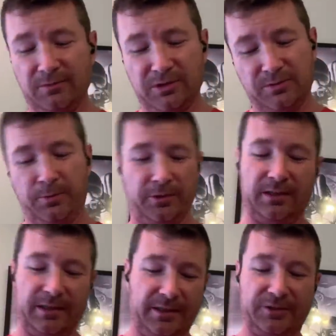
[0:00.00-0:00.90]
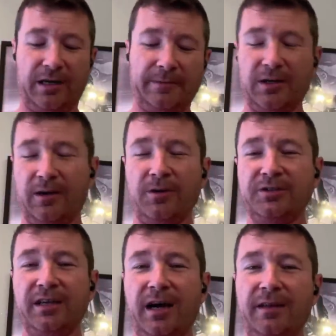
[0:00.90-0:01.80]
You just put the leg straps on
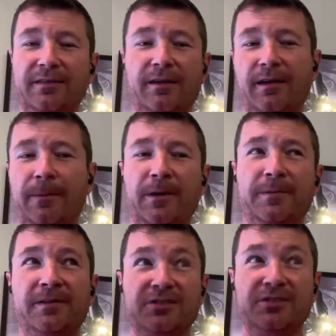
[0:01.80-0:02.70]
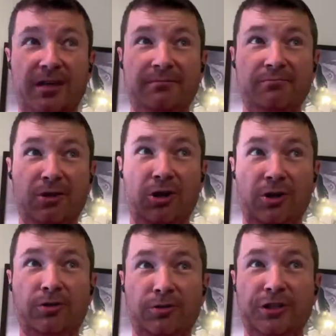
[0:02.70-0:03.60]
once you got there, hop up in the jet,
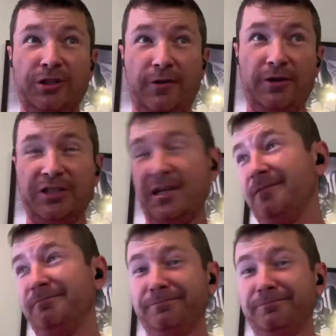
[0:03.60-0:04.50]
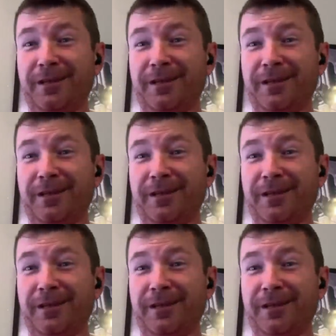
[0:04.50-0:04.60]
crew chief hooks you in.